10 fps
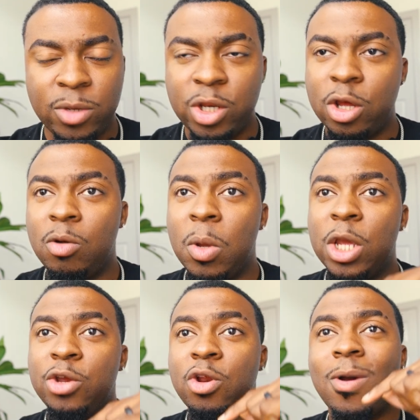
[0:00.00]

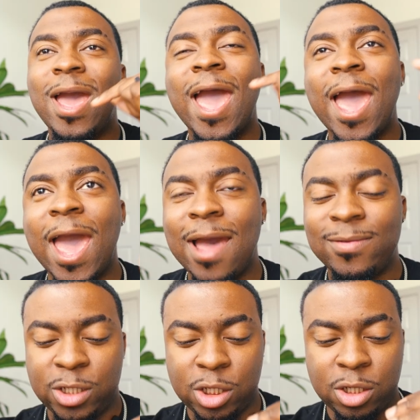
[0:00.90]
You don't have
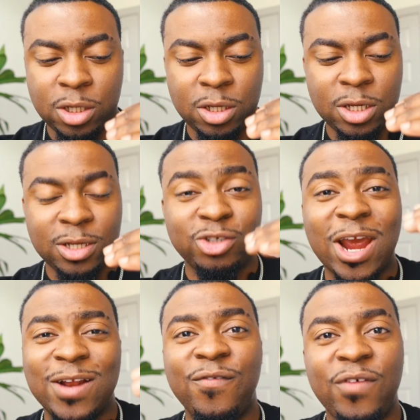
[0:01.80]
to
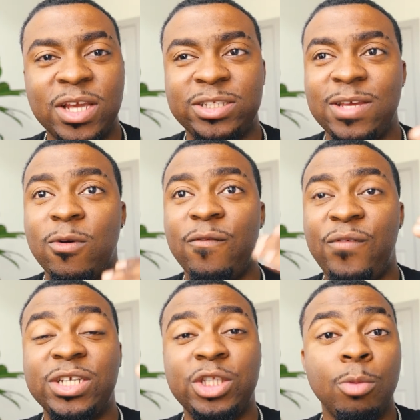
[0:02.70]
try to fix them or
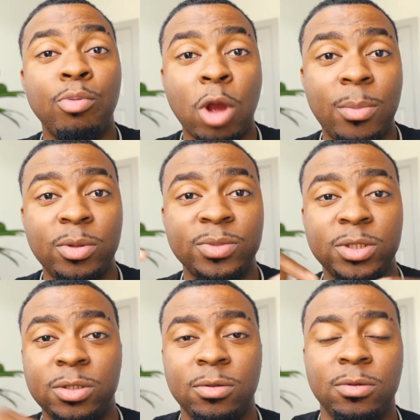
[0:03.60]
fix their problems.
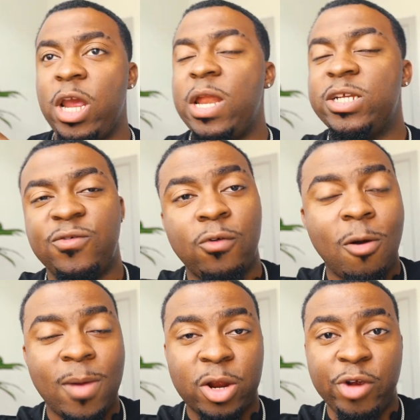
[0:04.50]
And this is for all
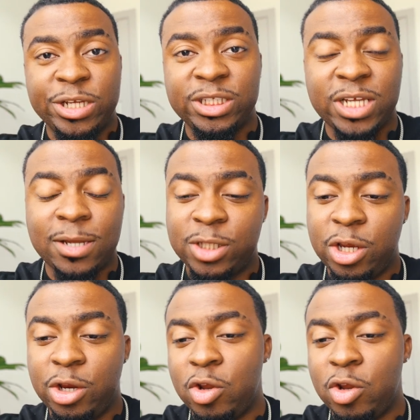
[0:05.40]
my Christians out there.